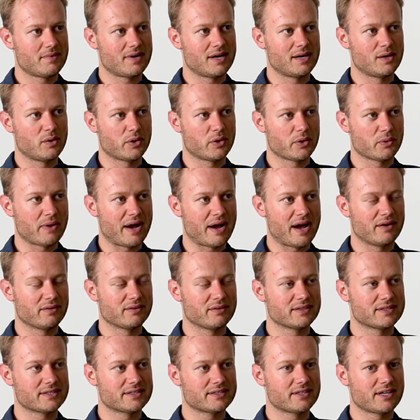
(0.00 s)
lot
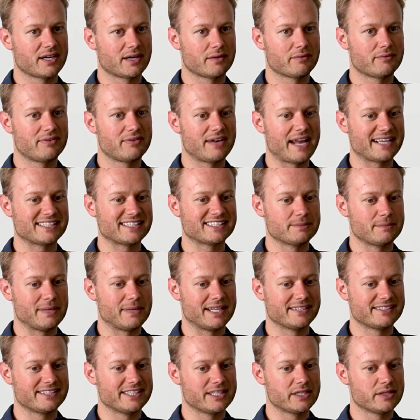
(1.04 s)
around kind of
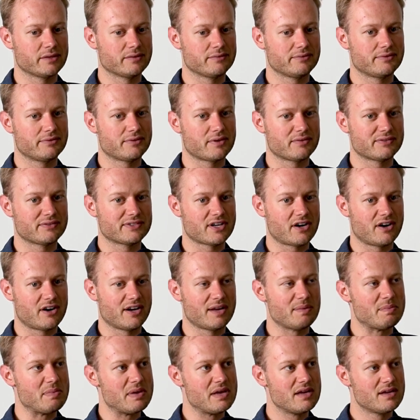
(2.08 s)
flexibility of
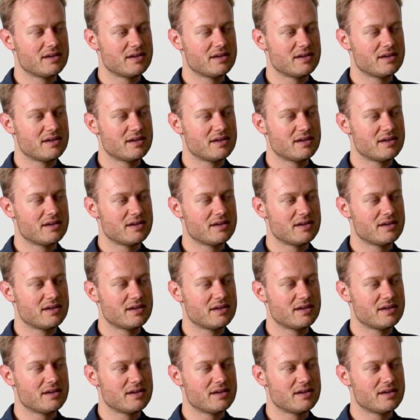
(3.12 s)
time